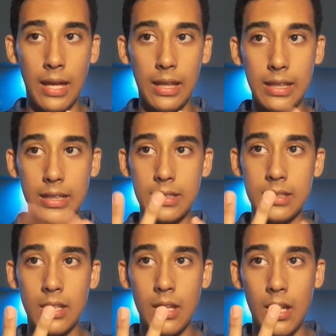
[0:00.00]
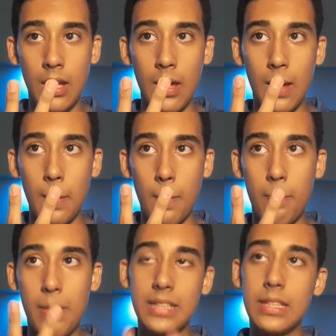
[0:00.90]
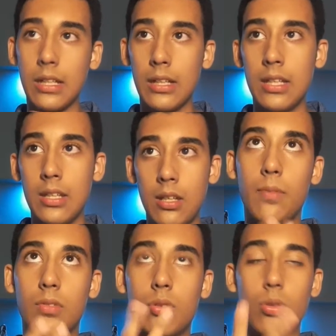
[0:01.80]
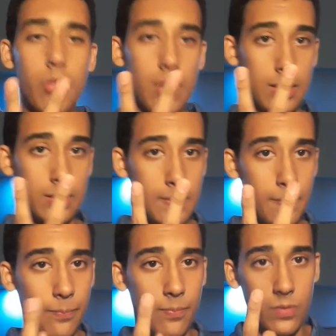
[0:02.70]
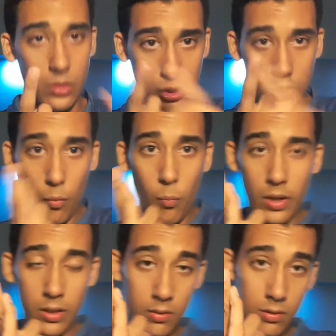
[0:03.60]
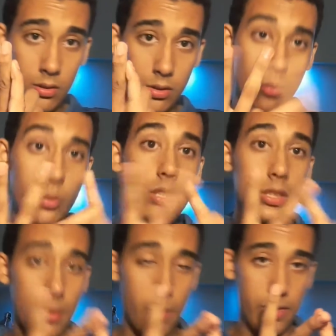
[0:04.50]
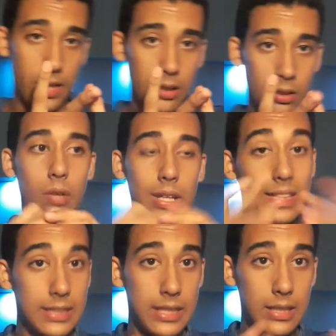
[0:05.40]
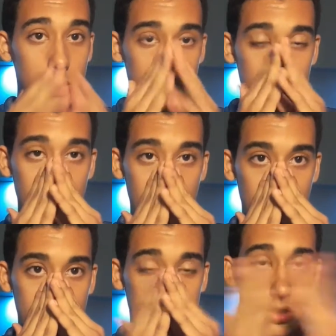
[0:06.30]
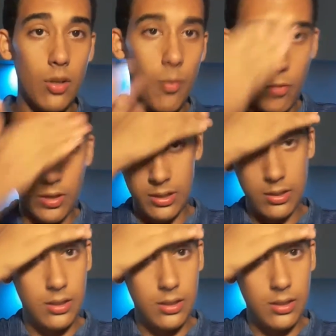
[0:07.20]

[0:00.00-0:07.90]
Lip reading: is basically two things. Someone doing something. In this sentence, the someone